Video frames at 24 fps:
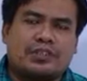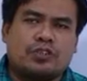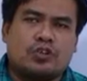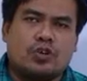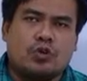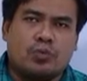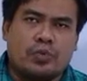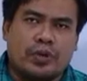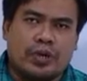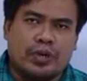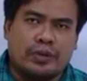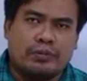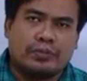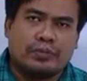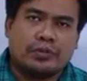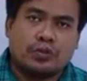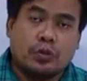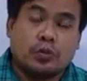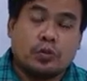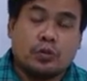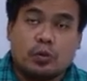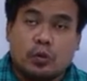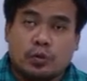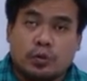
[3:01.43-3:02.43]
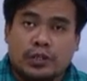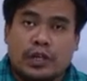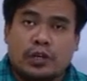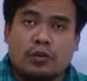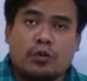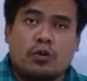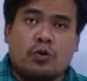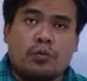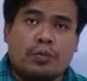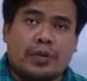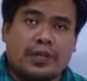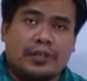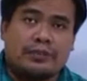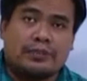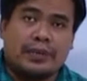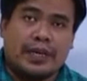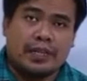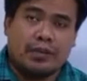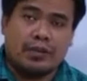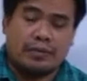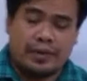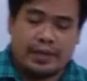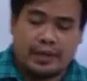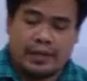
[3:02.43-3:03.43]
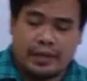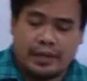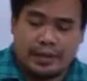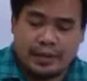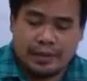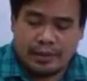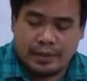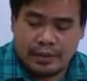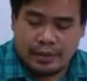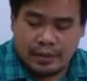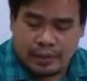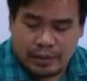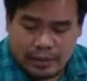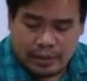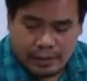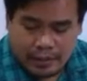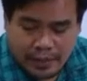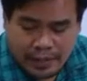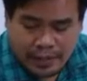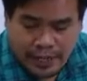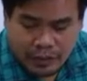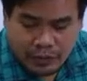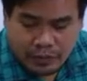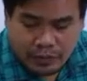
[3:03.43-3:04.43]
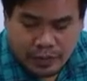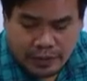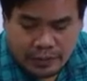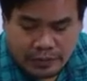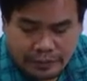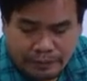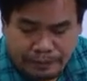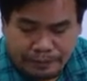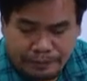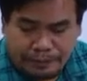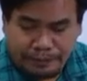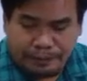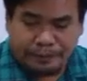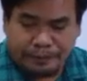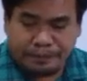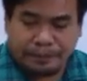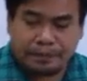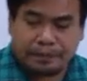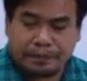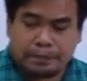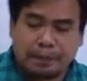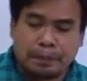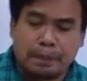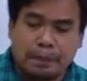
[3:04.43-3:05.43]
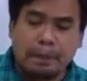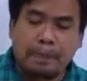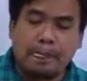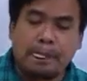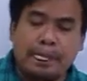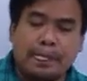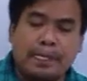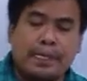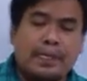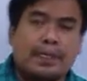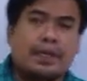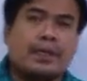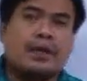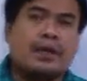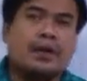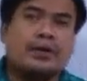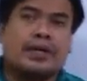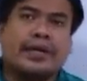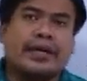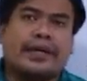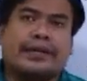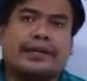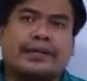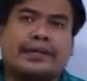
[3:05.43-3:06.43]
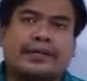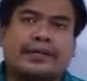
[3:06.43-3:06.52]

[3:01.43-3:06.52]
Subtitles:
homonym. So those are homonyms, by the way. The next one, okay,